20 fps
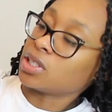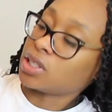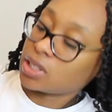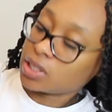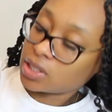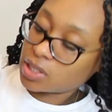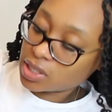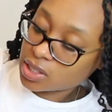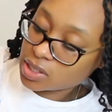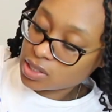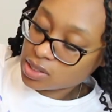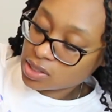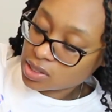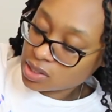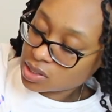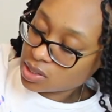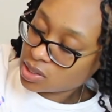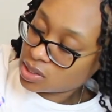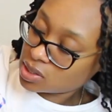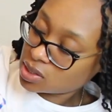in
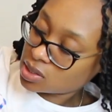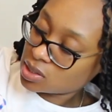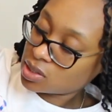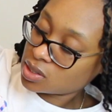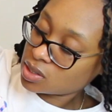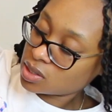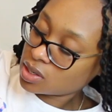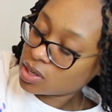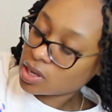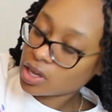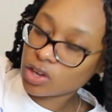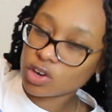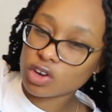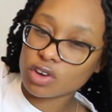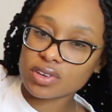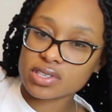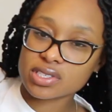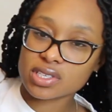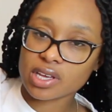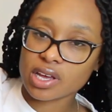this, and
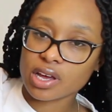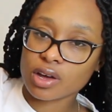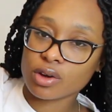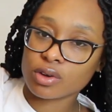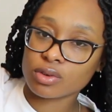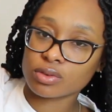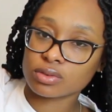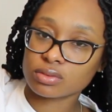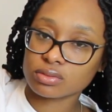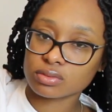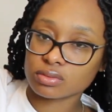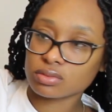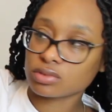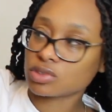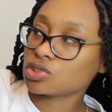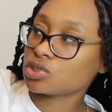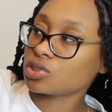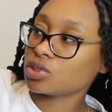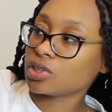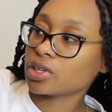obviously I'll
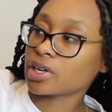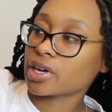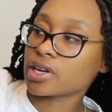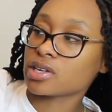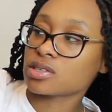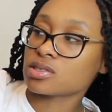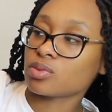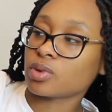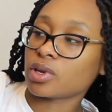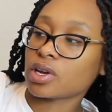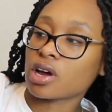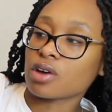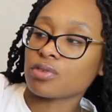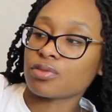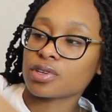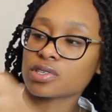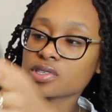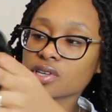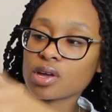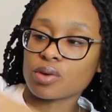show you guys what
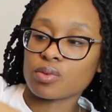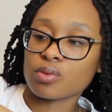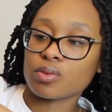outfits I